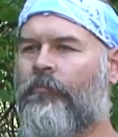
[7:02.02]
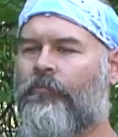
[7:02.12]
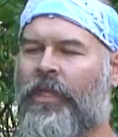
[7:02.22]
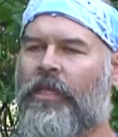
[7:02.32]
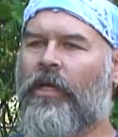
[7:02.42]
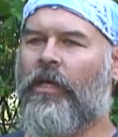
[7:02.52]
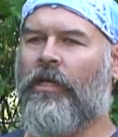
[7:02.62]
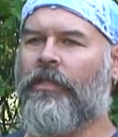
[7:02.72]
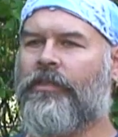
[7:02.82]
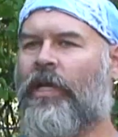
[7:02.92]

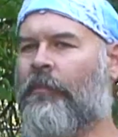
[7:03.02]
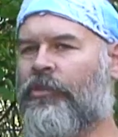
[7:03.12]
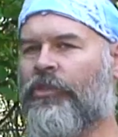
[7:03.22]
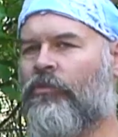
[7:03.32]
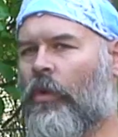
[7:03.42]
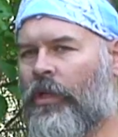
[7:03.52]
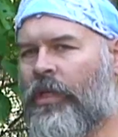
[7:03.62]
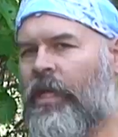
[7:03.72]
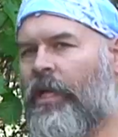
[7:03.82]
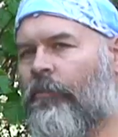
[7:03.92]
because I'm just wanting to
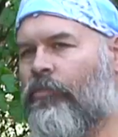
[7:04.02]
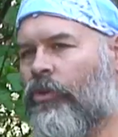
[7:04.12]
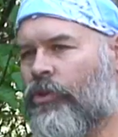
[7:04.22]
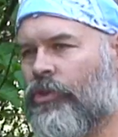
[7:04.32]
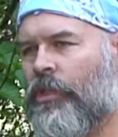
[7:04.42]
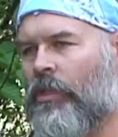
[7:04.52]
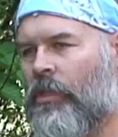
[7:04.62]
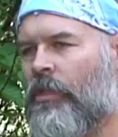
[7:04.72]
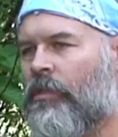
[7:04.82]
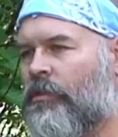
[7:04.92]
kind of push
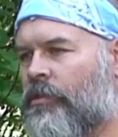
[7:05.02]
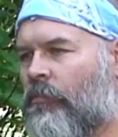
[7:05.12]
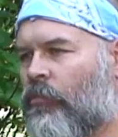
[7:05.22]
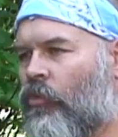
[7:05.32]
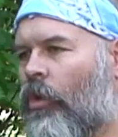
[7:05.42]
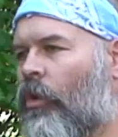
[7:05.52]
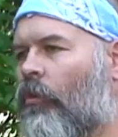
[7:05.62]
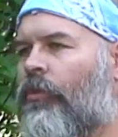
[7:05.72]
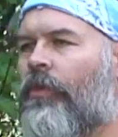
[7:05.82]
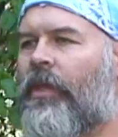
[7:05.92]
some
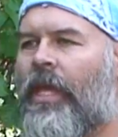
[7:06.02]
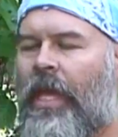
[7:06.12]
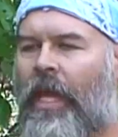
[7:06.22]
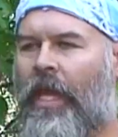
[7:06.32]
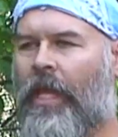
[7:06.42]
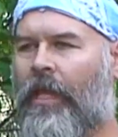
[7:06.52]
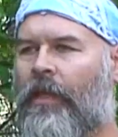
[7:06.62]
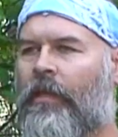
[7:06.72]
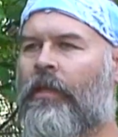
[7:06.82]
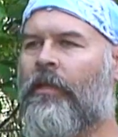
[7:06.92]
growth
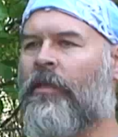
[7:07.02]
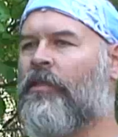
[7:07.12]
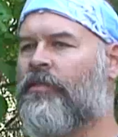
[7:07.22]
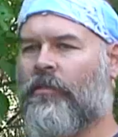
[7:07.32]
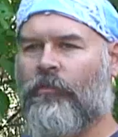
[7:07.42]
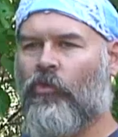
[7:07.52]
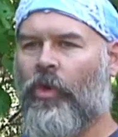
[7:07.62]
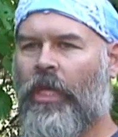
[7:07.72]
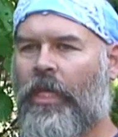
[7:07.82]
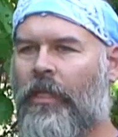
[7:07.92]
and some
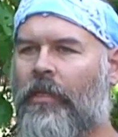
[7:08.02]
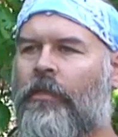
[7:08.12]
green.